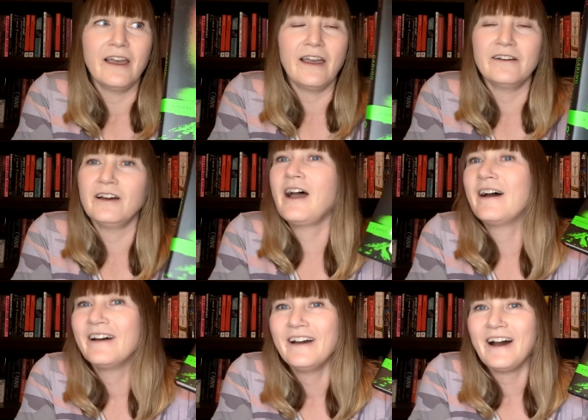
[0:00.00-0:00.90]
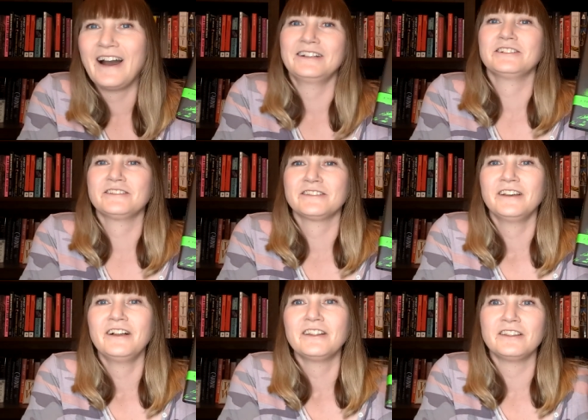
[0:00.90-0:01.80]
I just
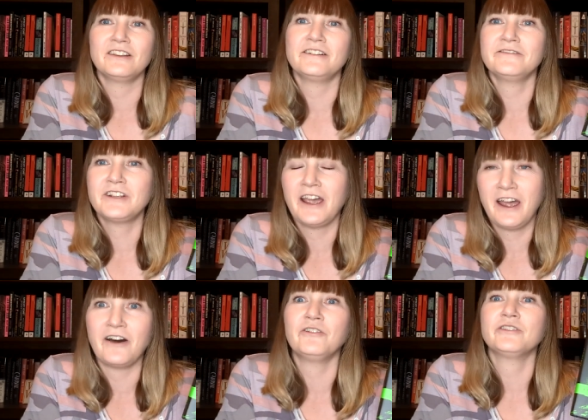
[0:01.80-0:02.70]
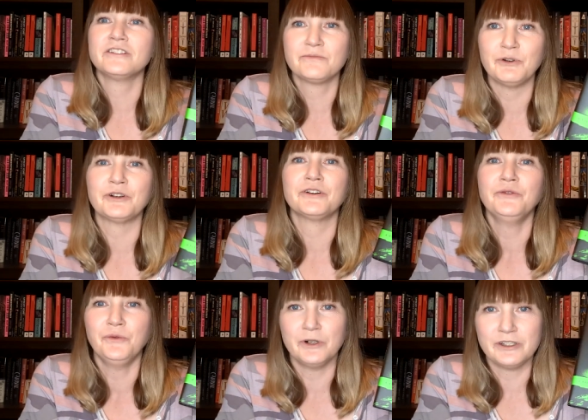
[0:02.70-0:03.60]
loved how this book
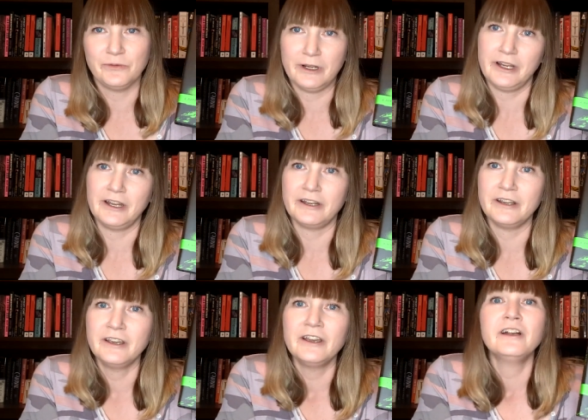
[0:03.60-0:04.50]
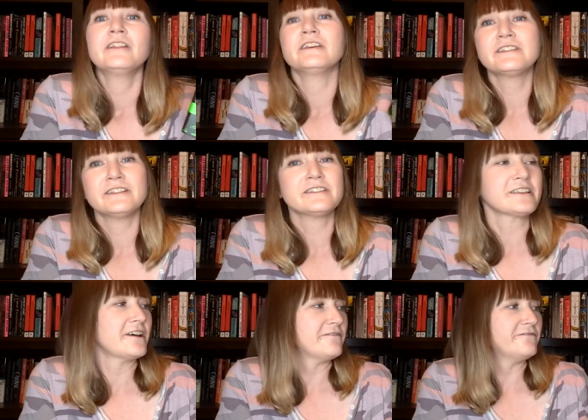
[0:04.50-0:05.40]
was written. This is
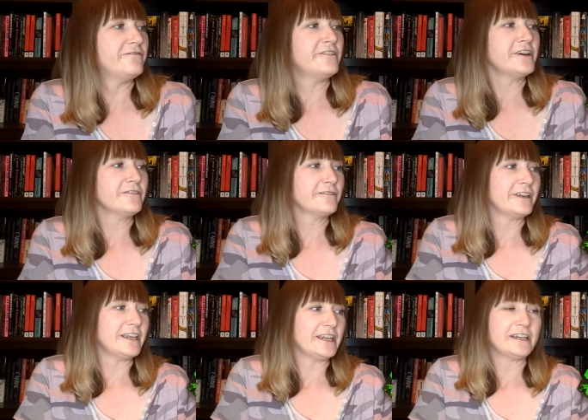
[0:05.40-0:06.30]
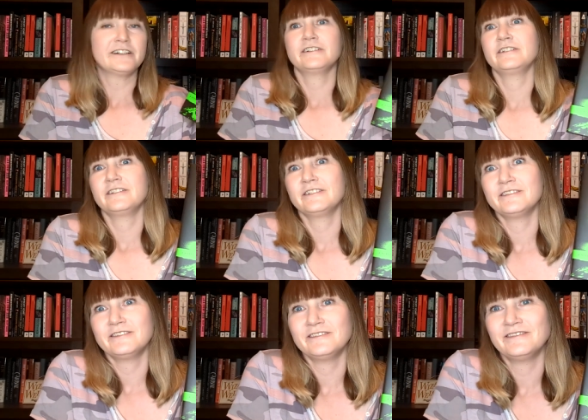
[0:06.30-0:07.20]
a very
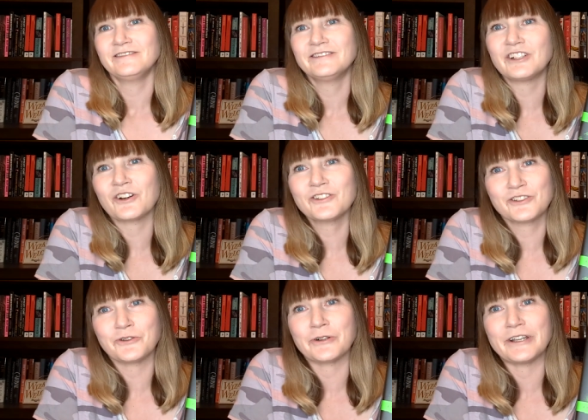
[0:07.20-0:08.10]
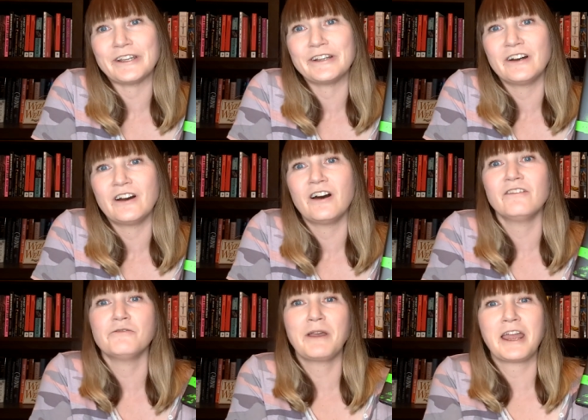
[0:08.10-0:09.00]
dark story
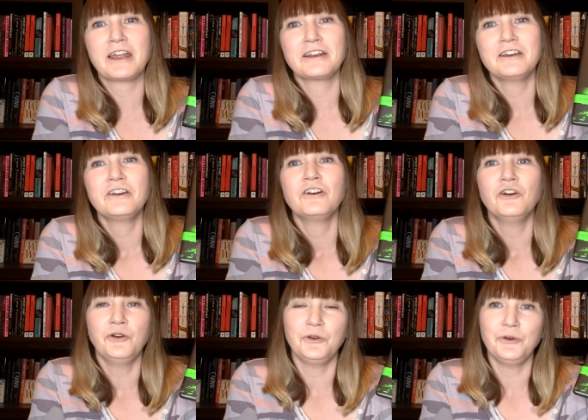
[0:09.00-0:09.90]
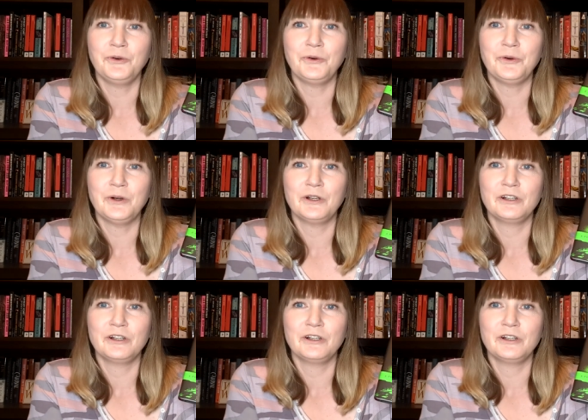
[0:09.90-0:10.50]
of a man whose